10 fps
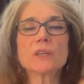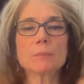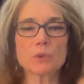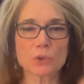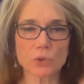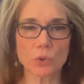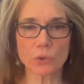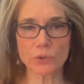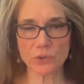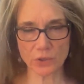up your
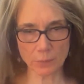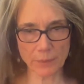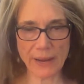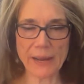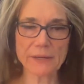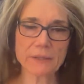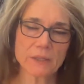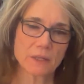shoulders and your back and,